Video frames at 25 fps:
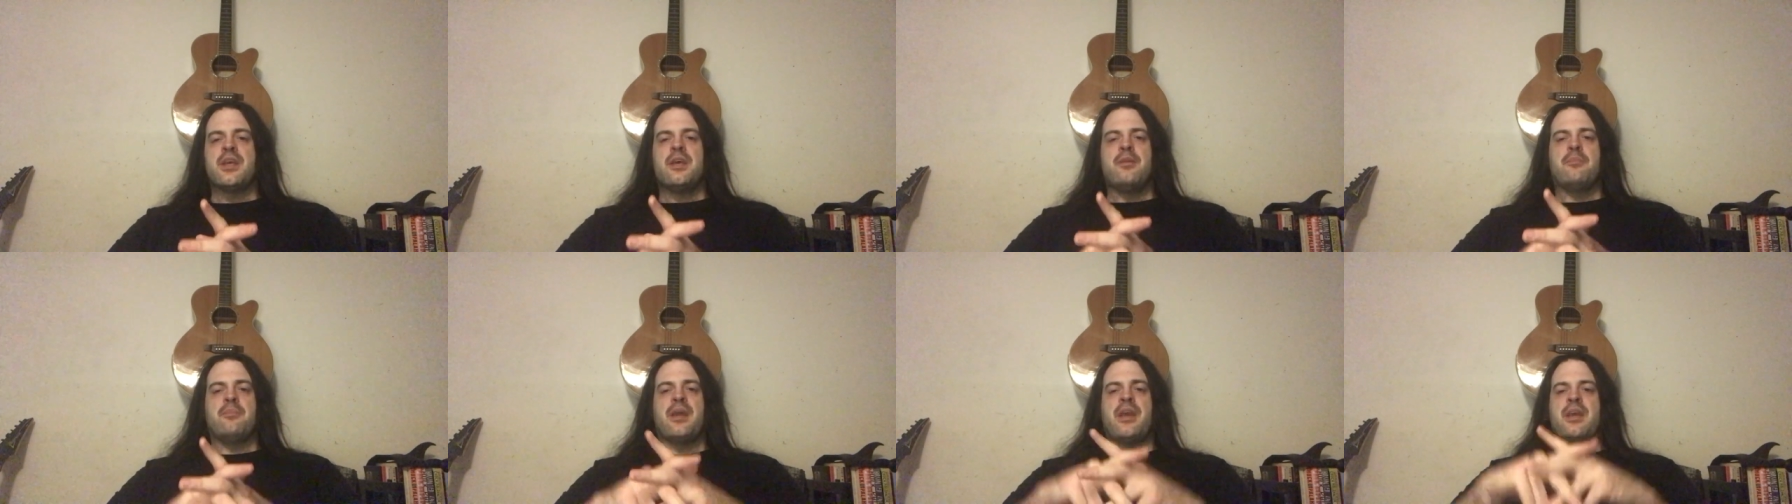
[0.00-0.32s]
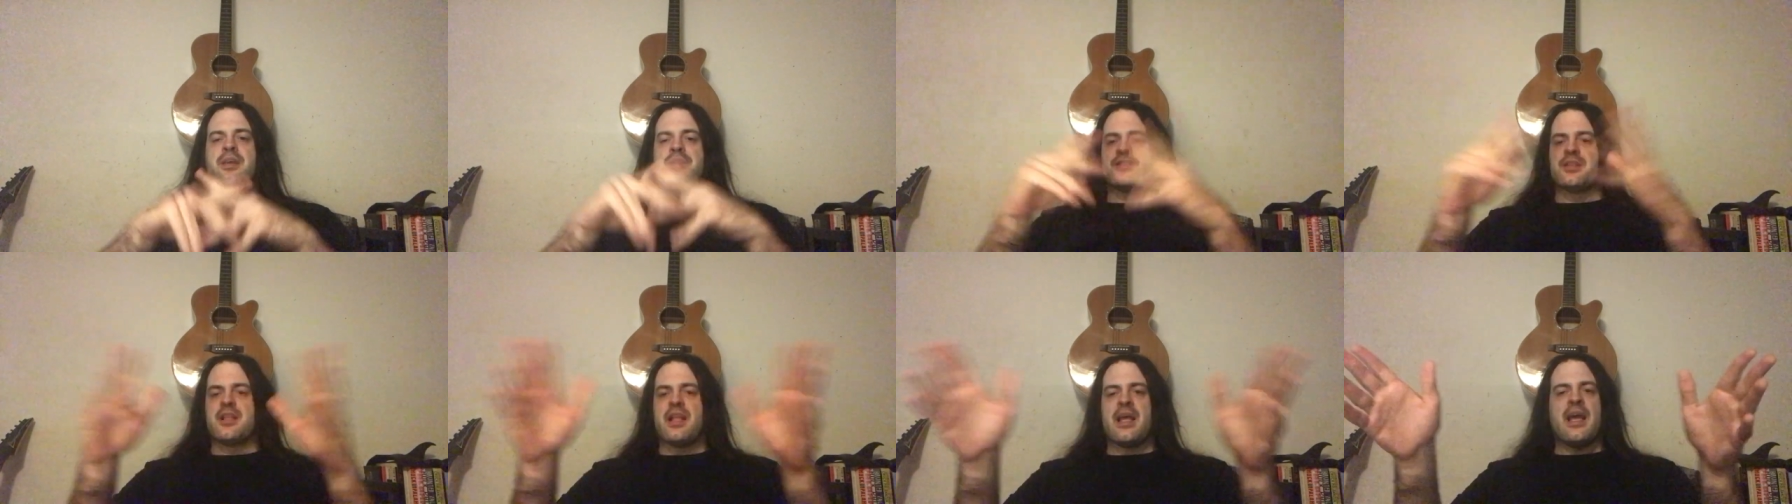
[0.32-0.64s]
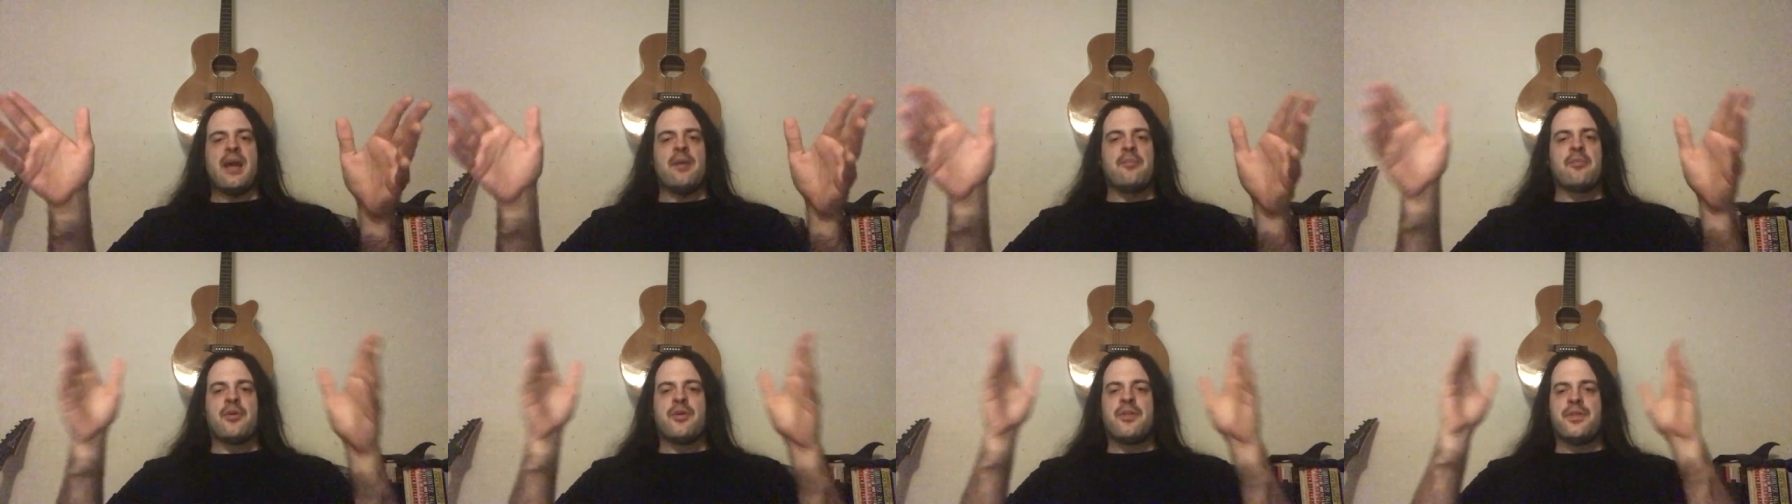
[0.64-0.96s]
Pan's
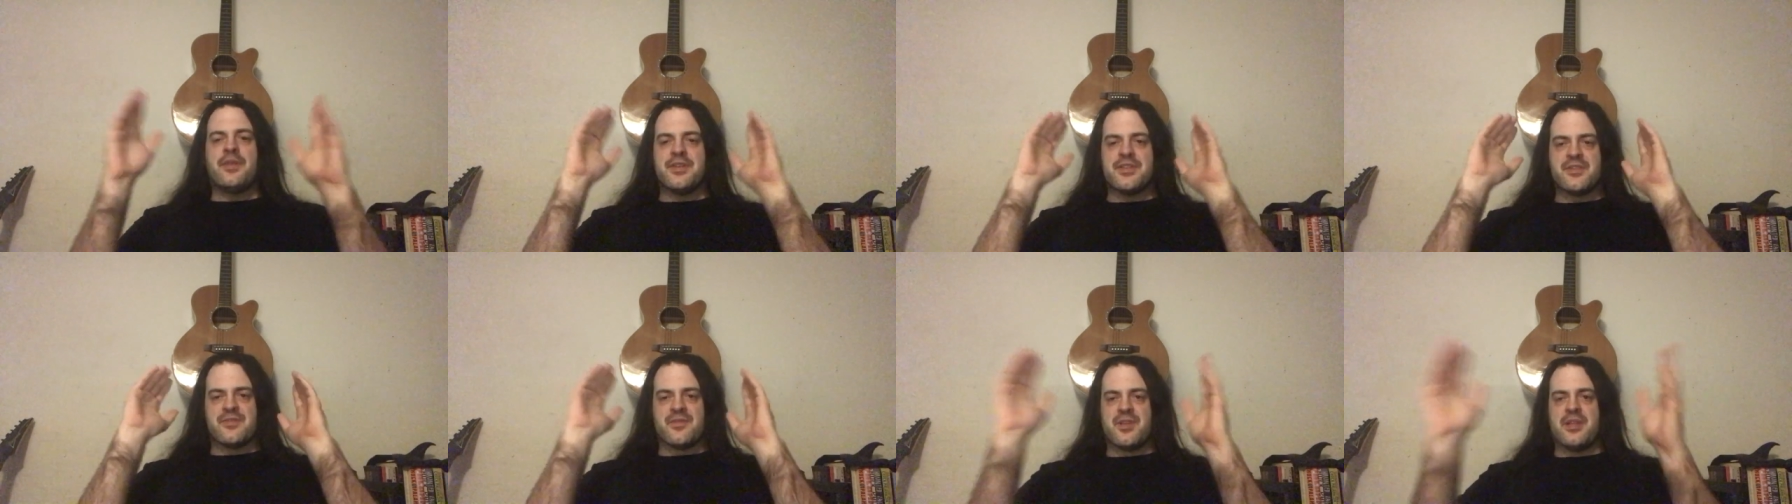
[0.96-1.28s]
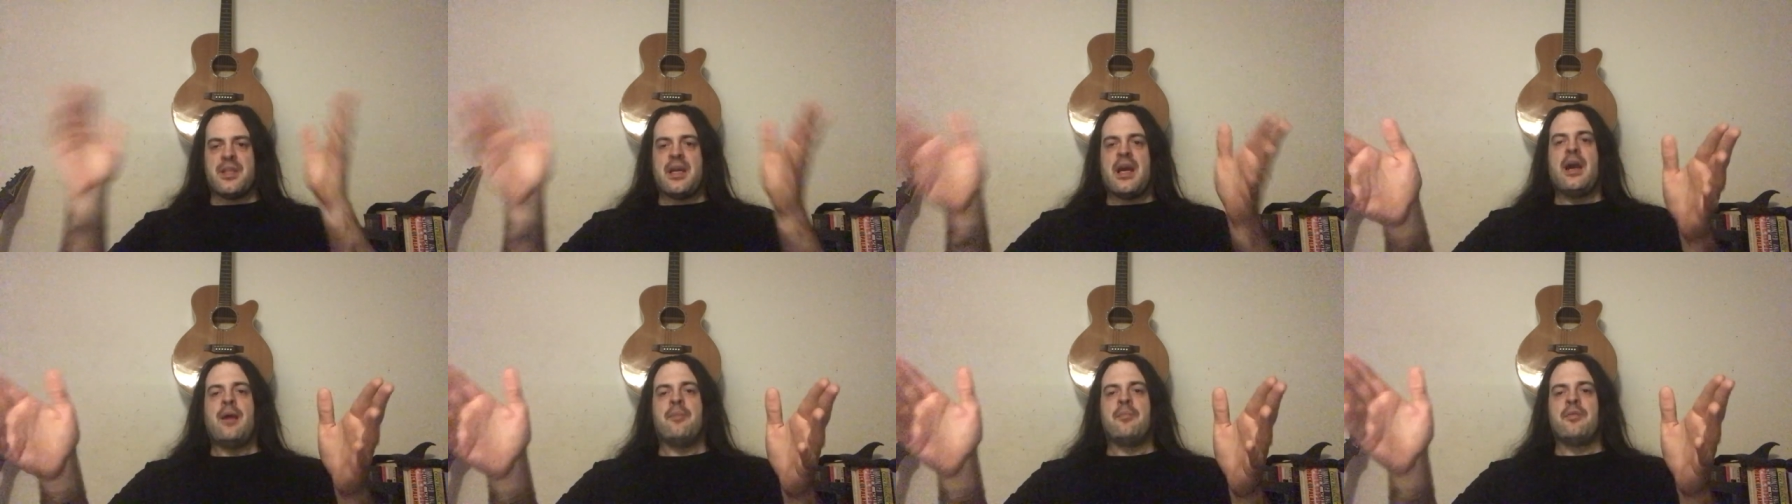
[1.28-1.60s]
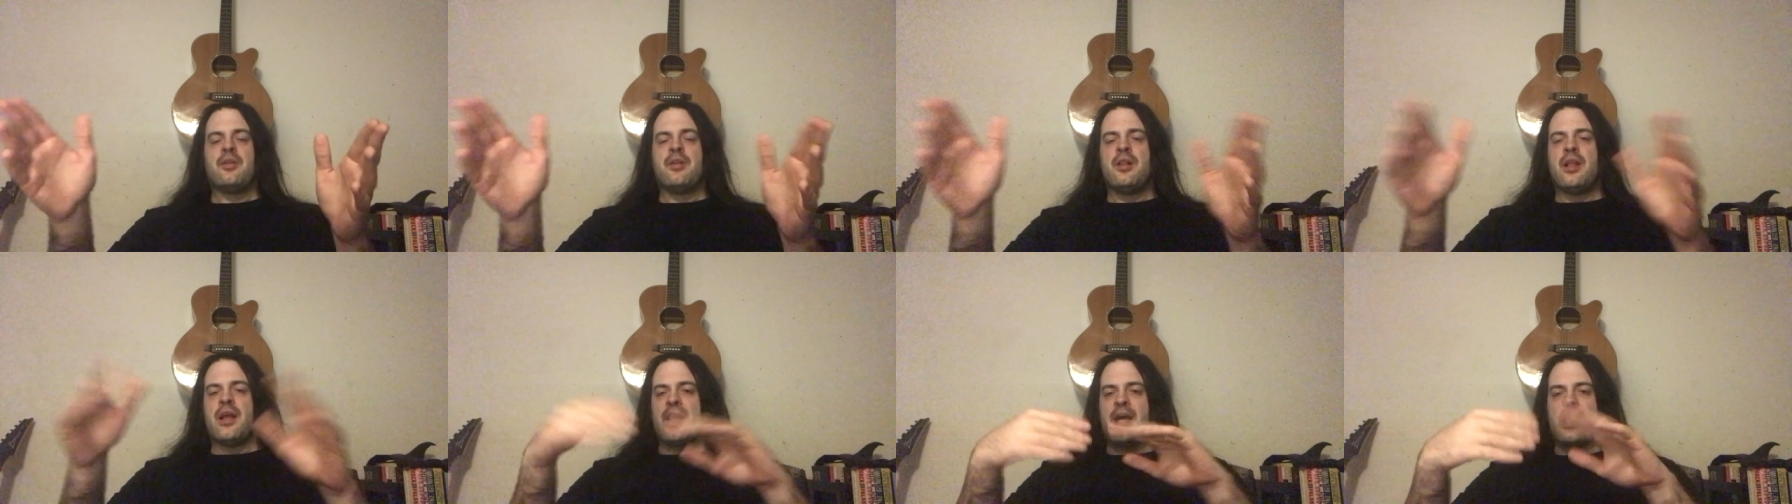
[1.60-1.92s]
Labyrinth is
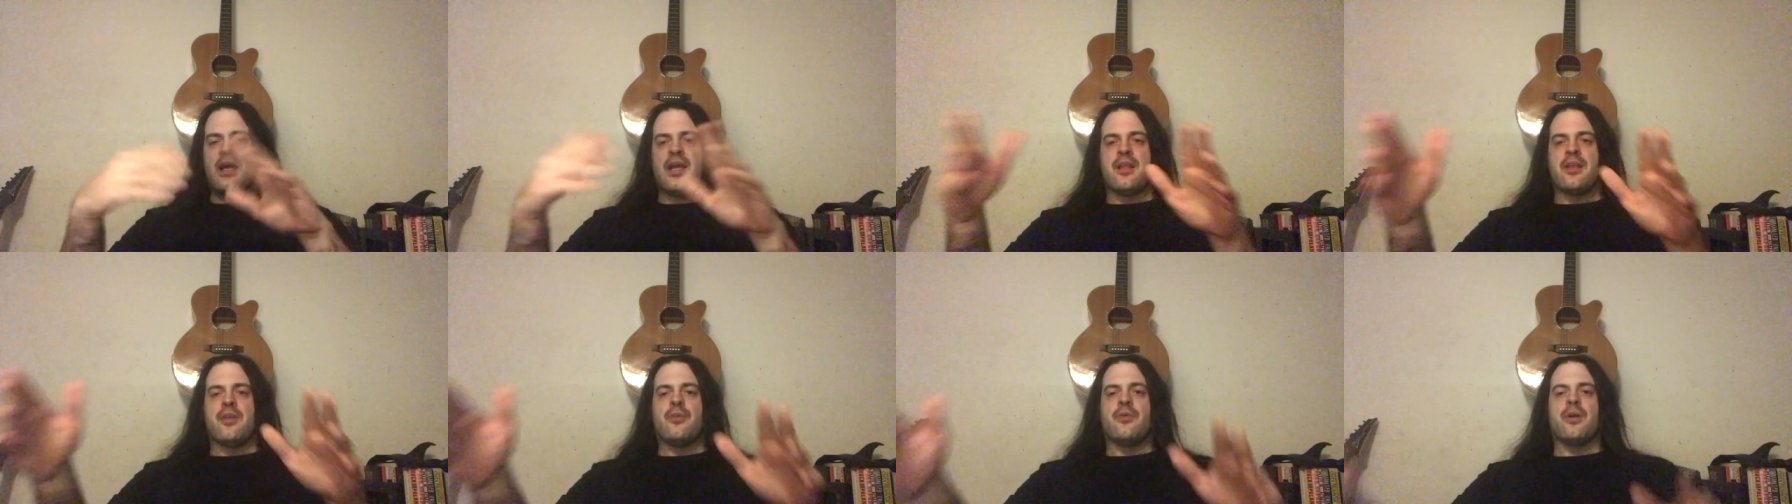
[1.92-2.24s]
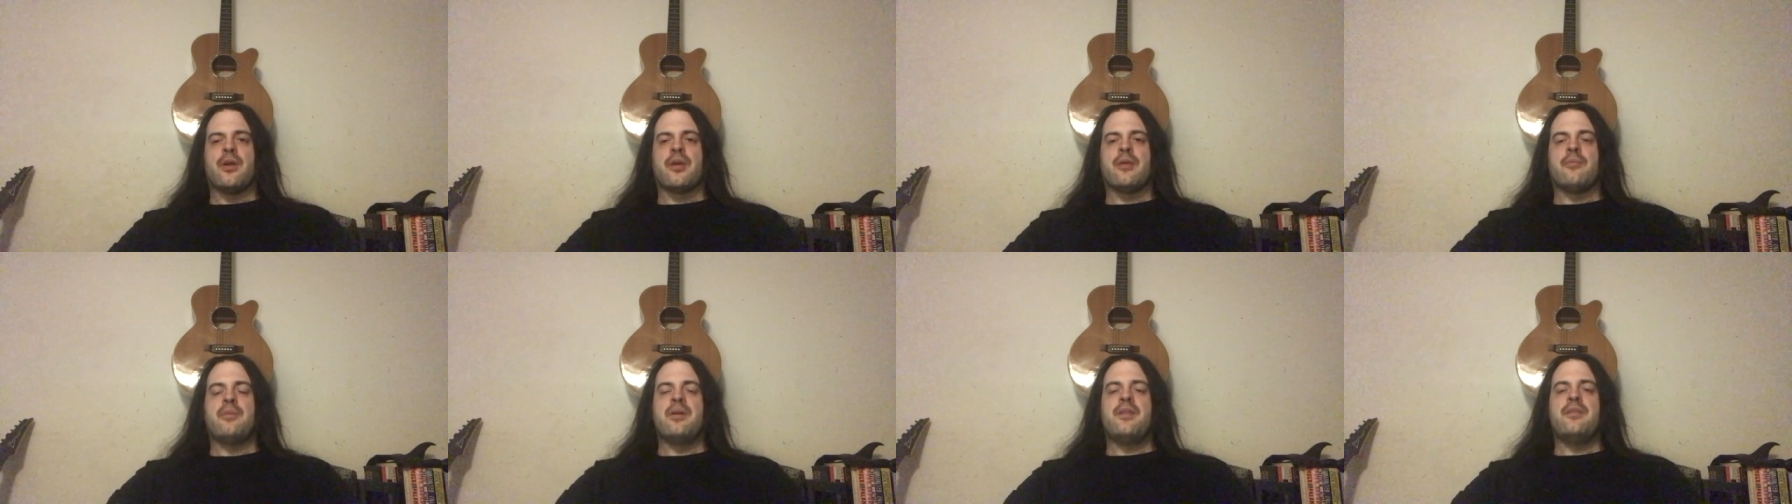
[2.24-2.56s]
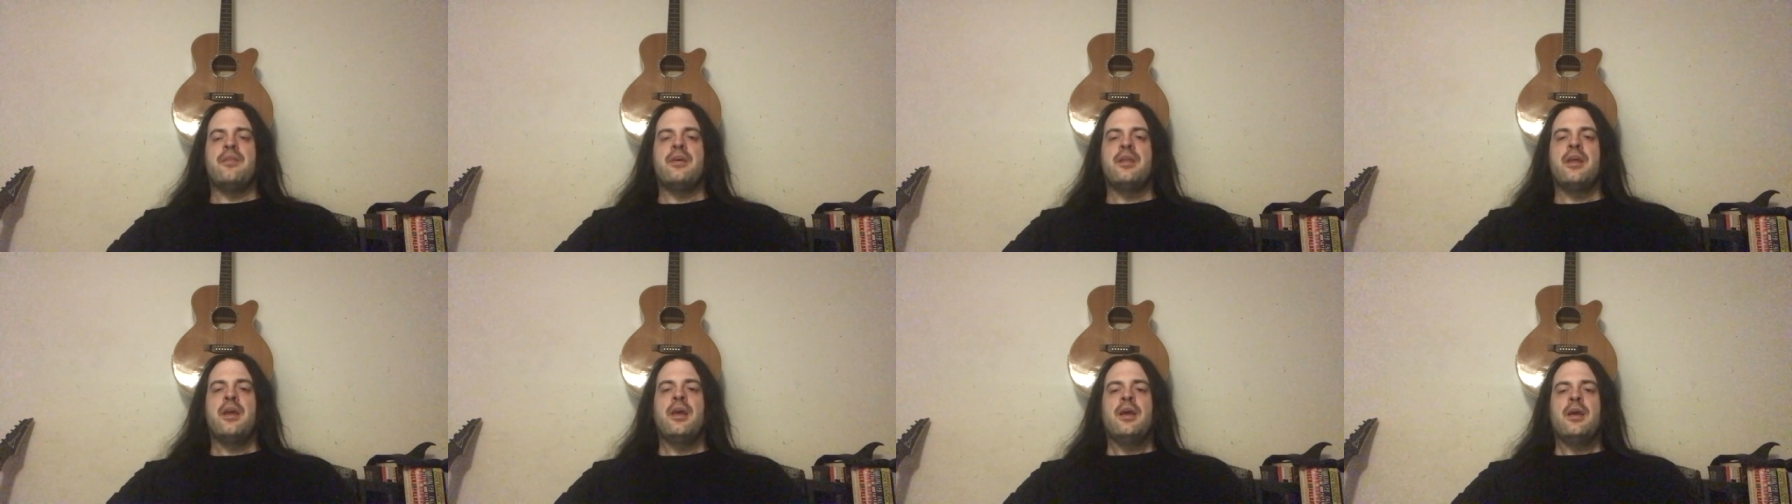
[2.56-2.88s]
phenomenal. I highly recommend
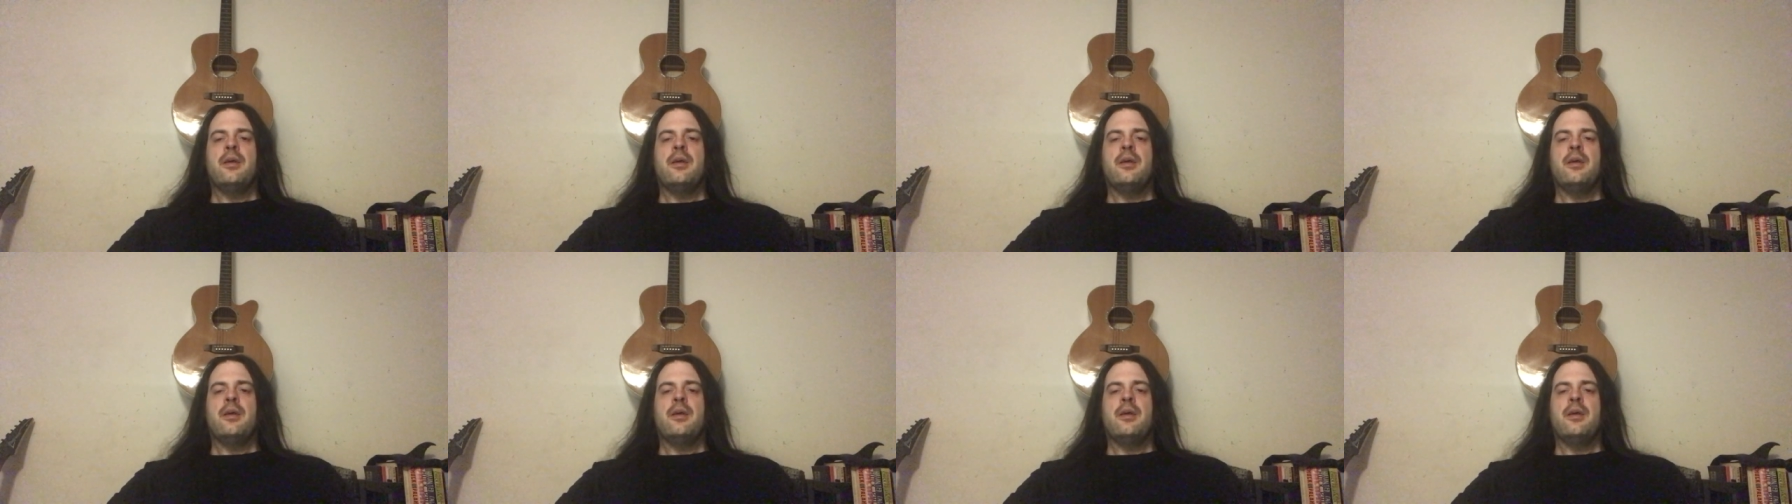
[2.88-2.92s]
it.